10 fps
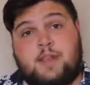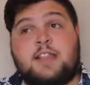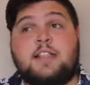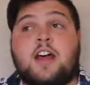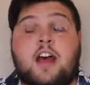
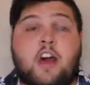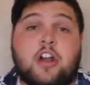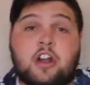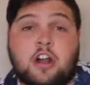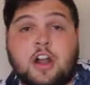It's a lot
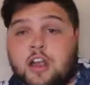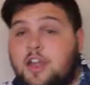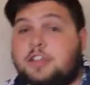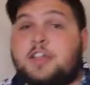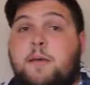harder
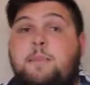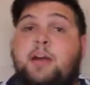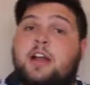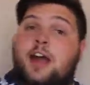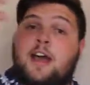to
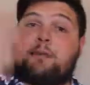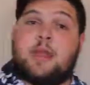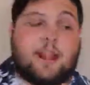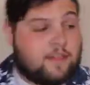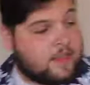put it
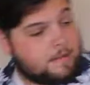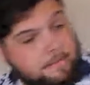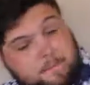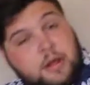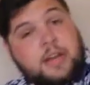up
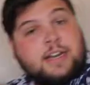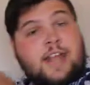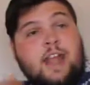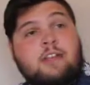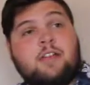than put it
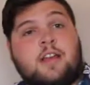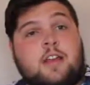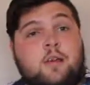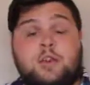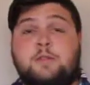down.
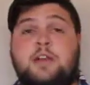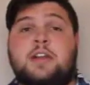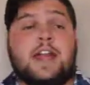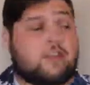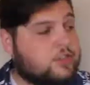When you put
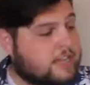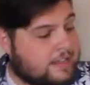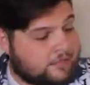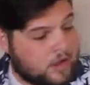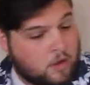it down, you just
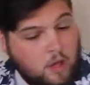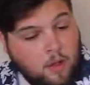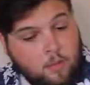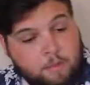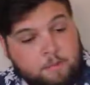have to go
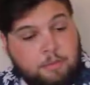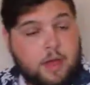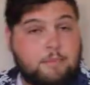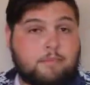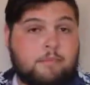
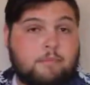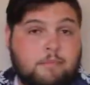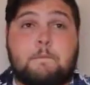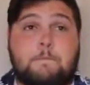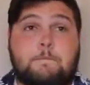bloop,
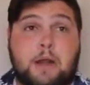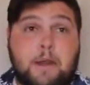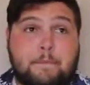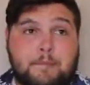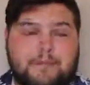
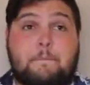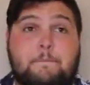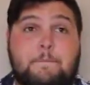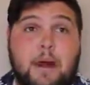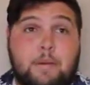bloop,
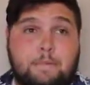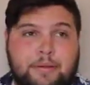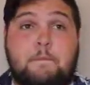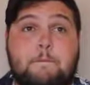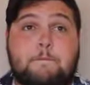
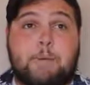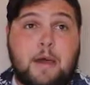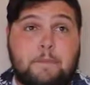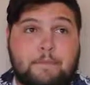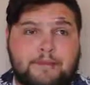bloop, bloop.